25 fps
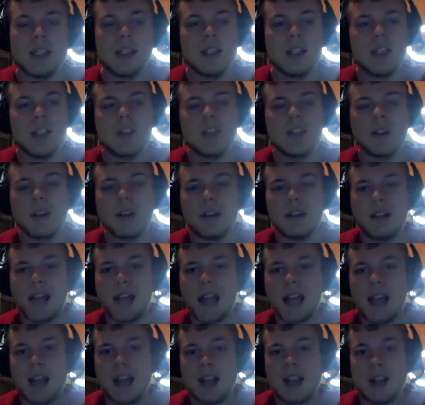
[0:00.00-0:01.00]
so I already
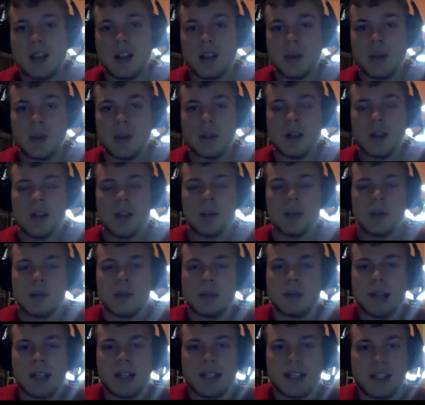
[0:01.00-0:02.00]
had another one on me
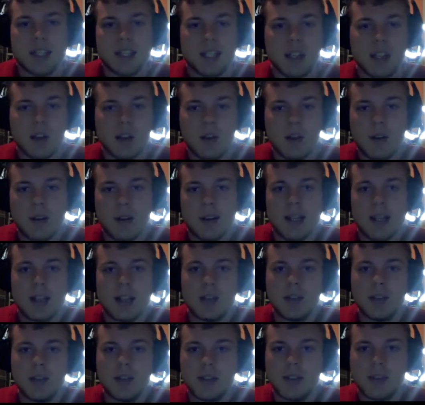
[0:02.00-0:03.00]
ready to go. I
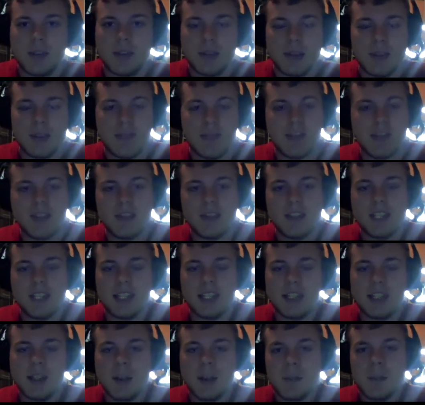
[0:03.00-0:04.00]
knew those were at
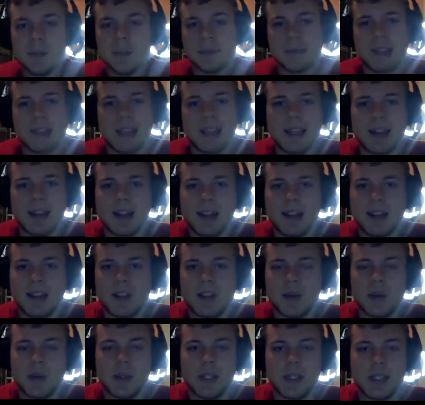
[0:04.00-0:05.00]
50. He had it at
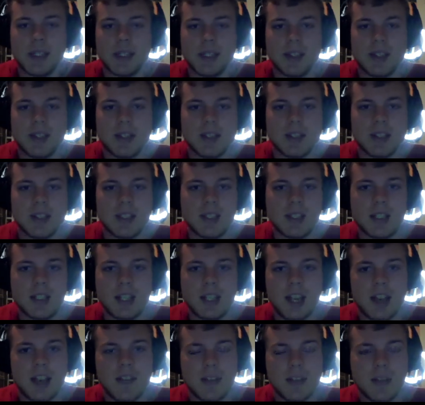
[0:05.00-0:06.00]
20. It looked good. I
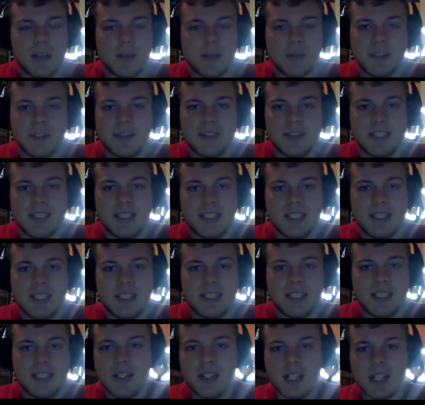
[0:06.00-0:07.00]
offered him 15. He
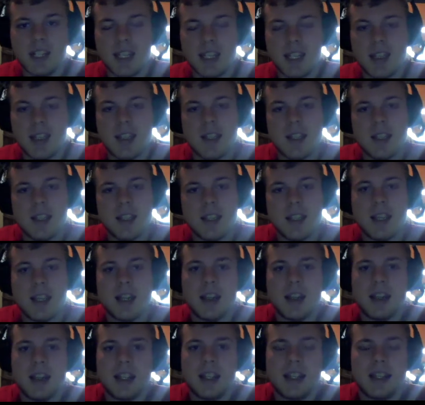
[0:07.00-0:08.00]
took it,
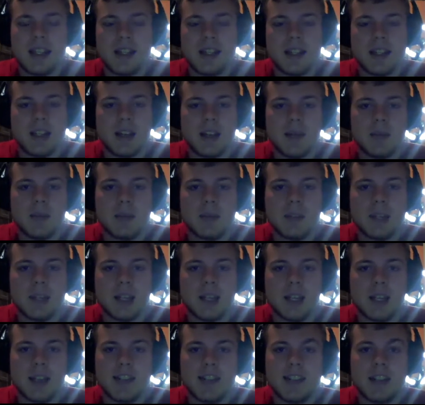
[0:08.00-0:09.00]
and then ended up
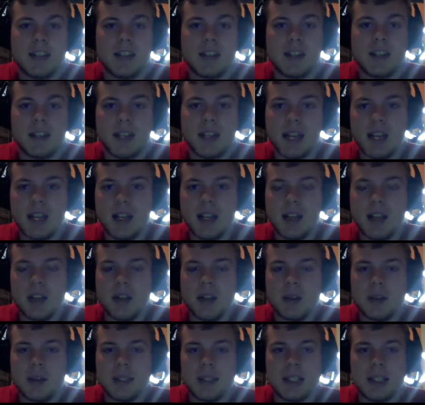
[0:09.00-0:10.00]
selling that a little
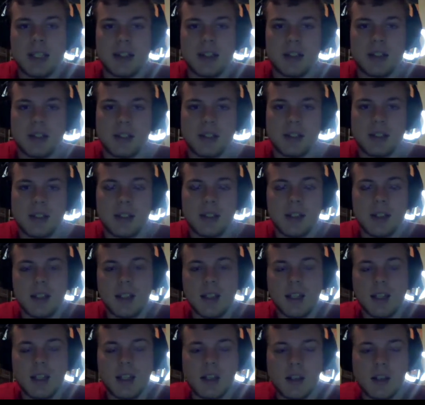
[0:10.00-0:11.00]
bit later
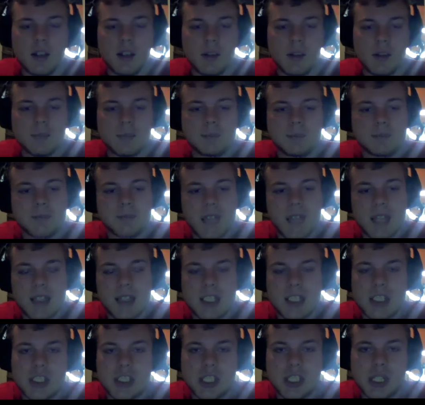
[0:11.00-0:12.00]
at the
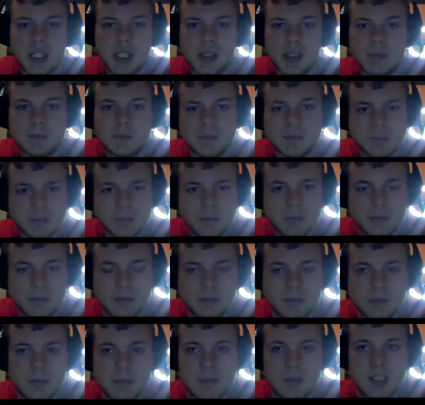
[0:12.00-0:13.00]
show.
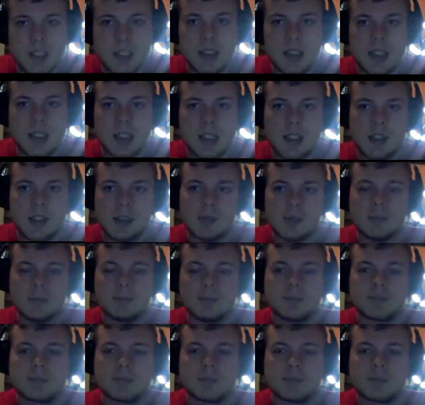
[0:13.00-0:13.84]
Um,